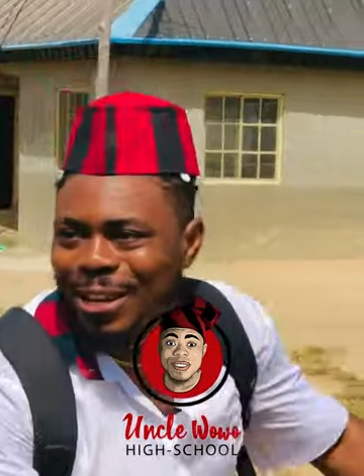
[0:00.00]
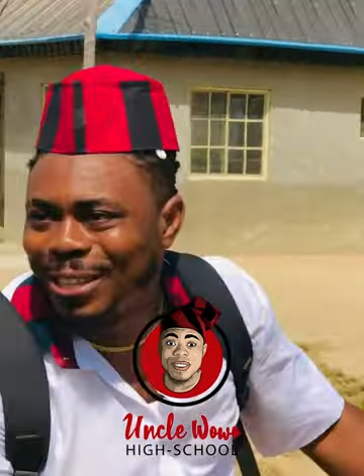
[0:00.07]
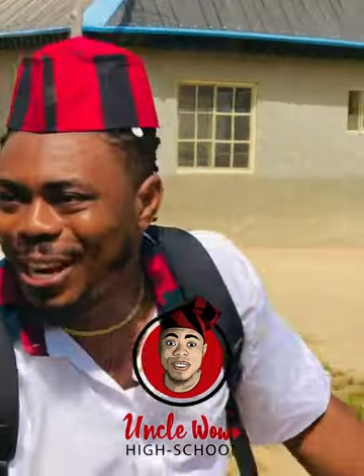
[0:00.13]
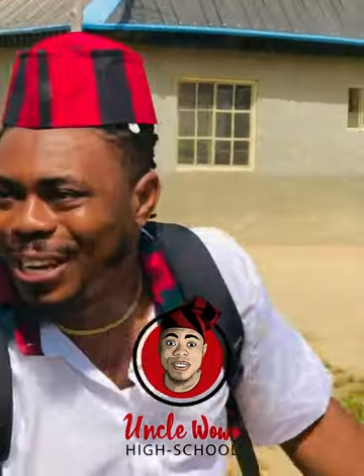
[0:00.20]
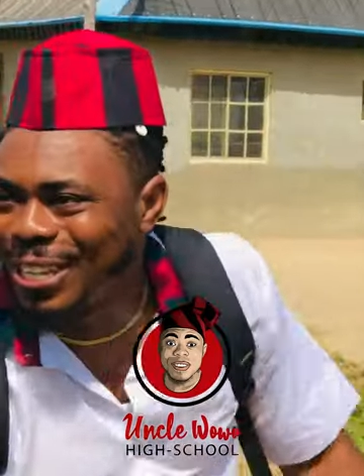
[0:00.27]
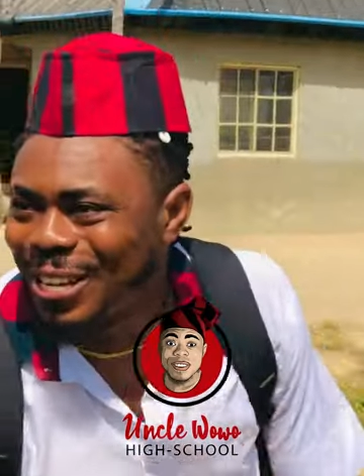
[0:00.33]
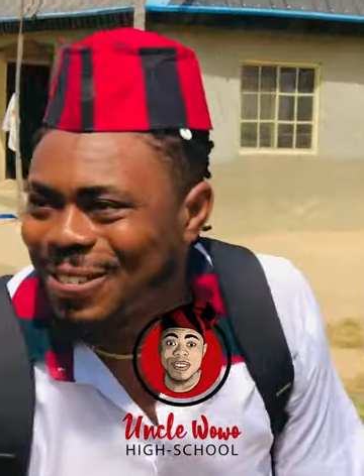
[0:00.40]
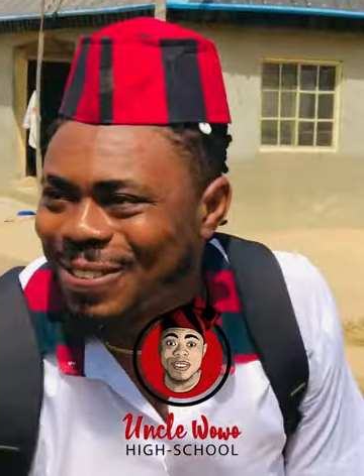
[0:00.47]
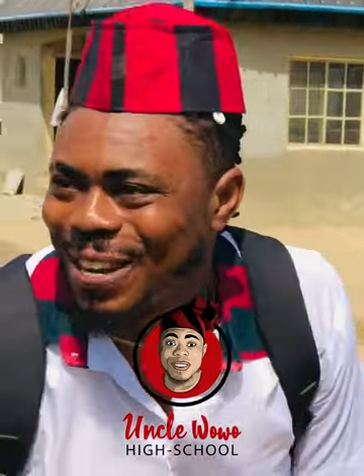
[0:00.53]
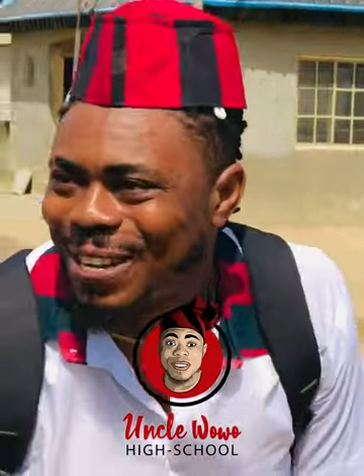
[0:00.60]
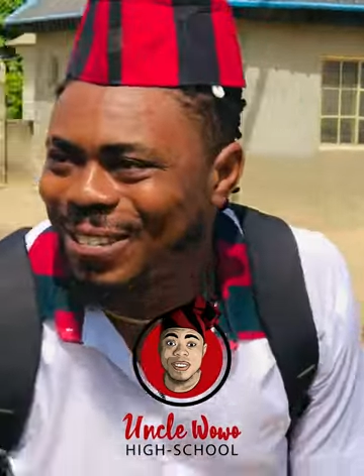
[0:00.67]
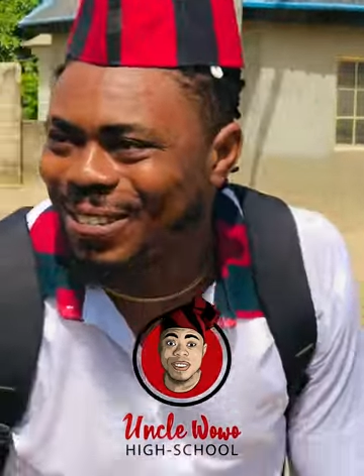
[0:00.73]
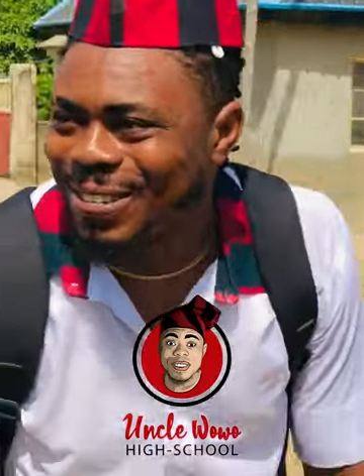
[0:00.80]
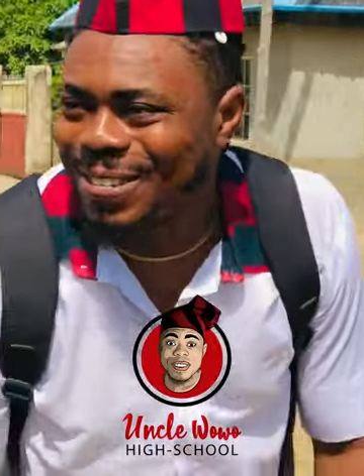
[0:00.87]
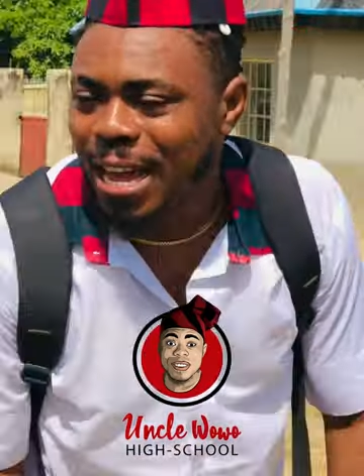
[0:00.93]
intelligent
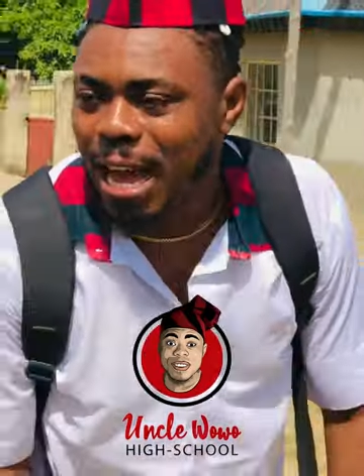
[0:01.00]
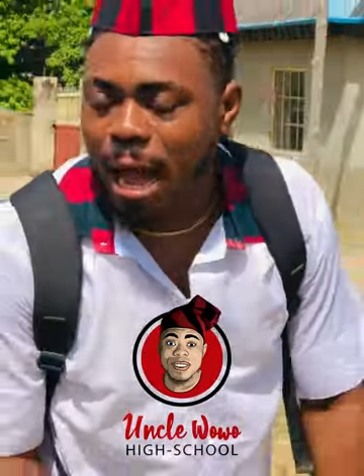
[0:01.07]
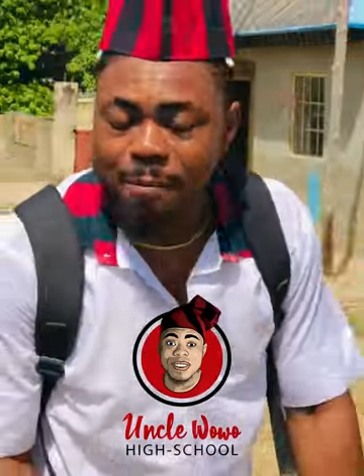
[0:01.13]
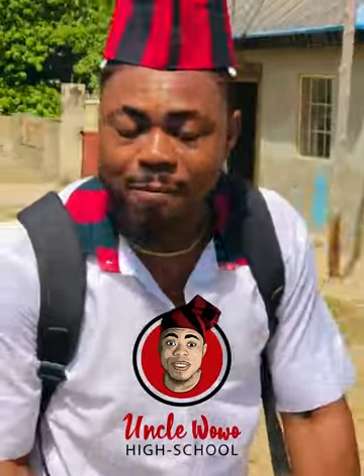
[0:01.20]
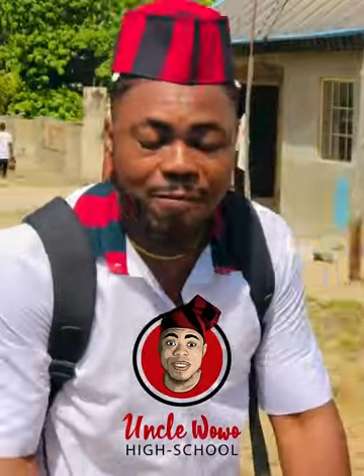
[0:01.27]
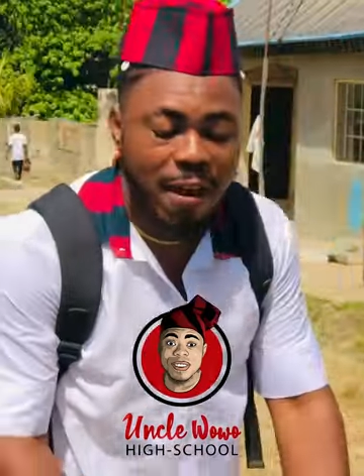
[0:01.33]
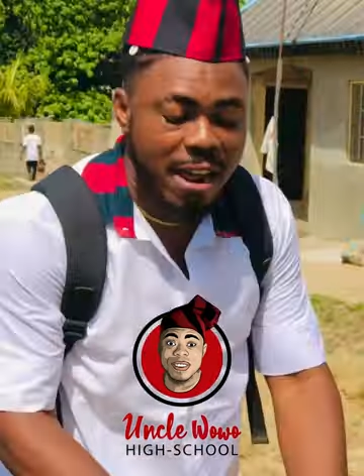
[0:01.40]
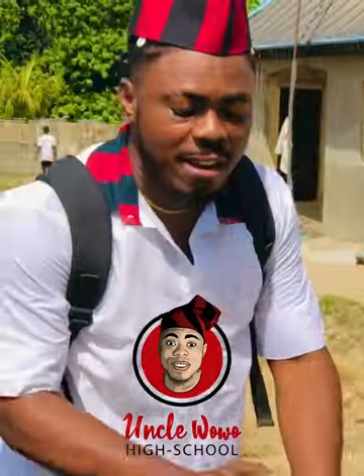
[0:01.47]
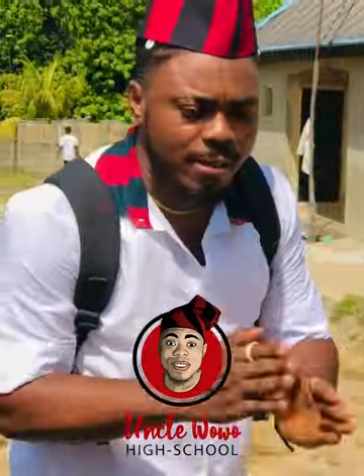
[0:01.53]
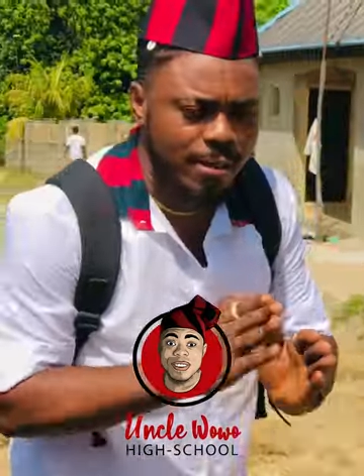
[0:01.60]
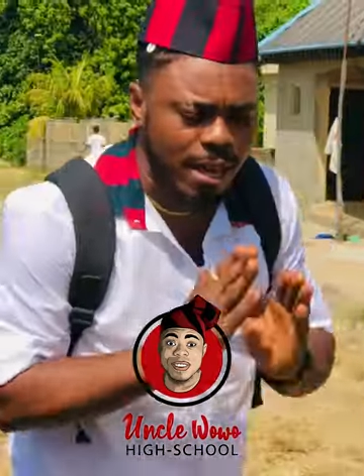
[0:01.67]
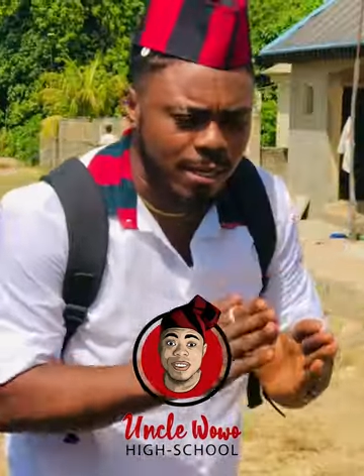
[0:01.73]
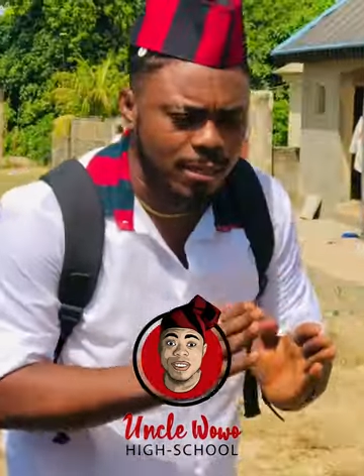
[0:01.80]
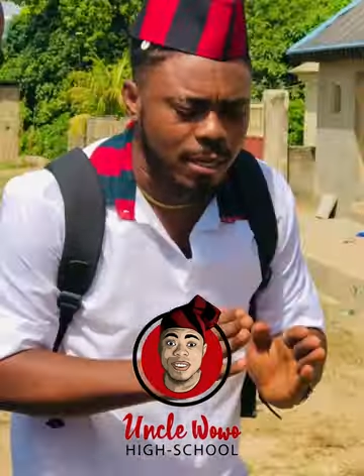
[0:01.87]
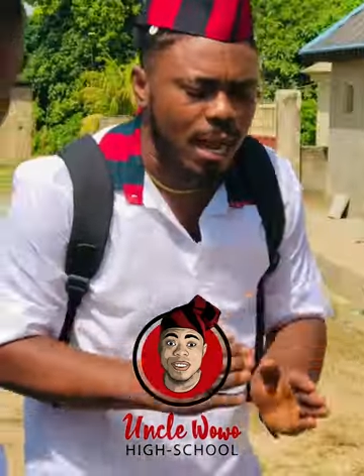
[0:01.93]
student, sir. I'm very
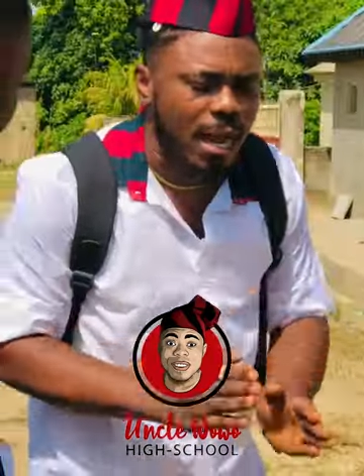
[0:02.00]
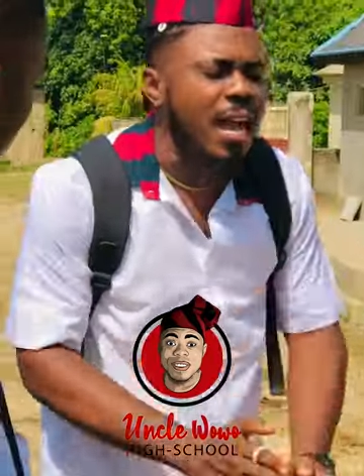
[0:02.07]
intelligent.